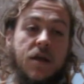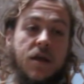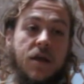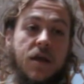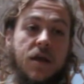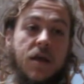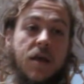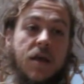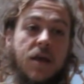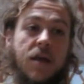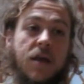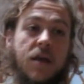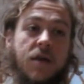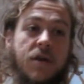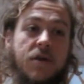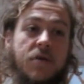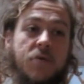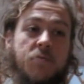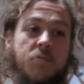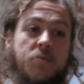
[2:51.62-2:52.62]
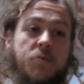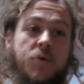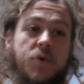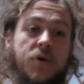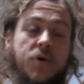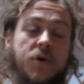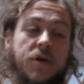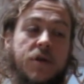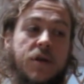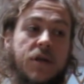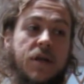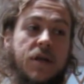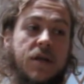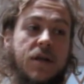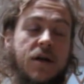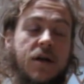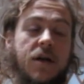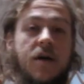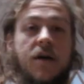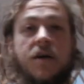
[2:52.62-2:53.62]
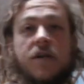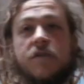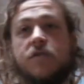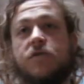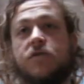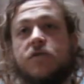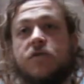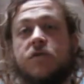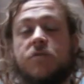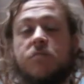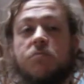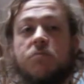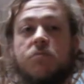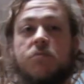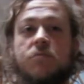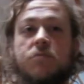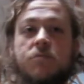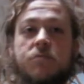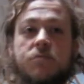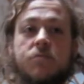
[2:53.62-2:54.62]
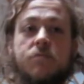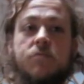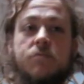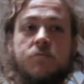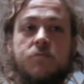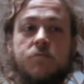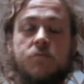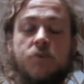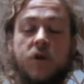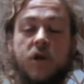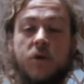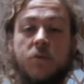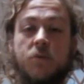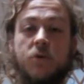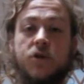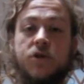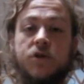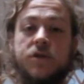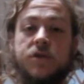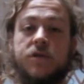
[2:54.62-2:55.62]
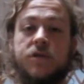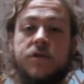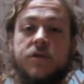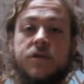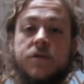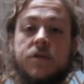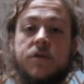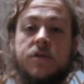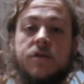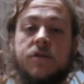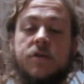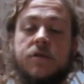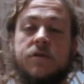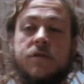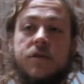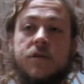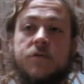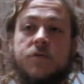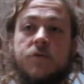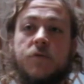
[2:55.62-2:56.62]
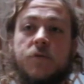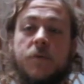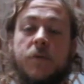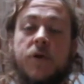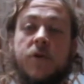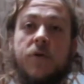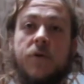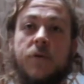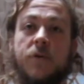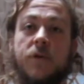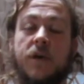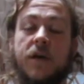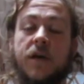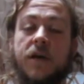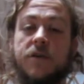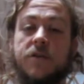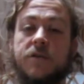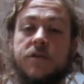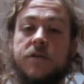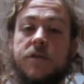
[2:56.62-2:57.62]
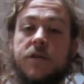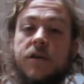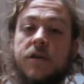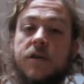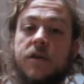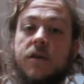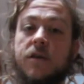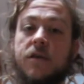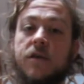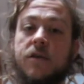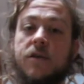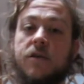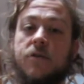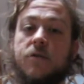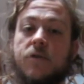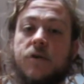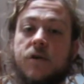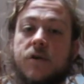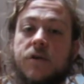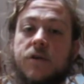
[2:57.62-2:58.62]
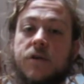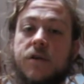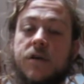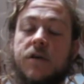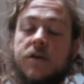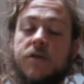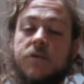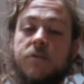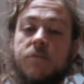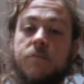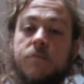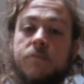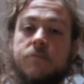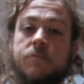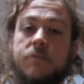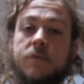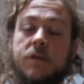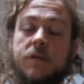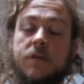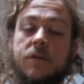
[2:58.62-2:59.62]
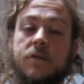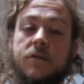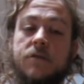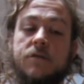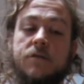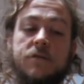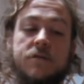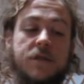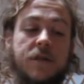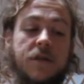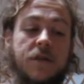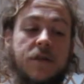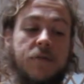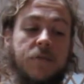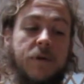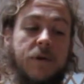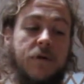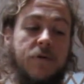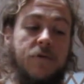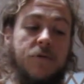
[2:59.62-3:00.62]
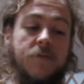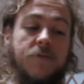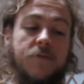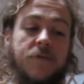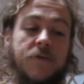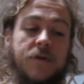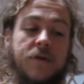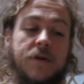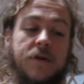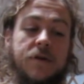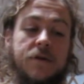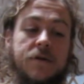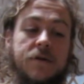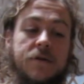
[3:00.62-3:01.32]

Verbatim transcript: and put it on some pricker bushes. That's what we've been doing with ashes lately in order to kill them and take them out, hopefully.